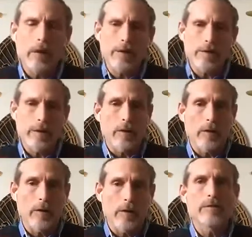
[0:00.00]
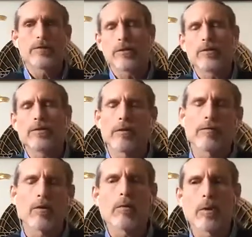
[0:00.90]
ourselves first and
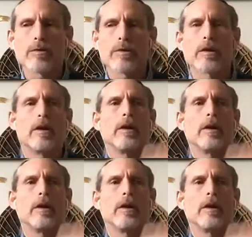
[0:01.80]
foremost,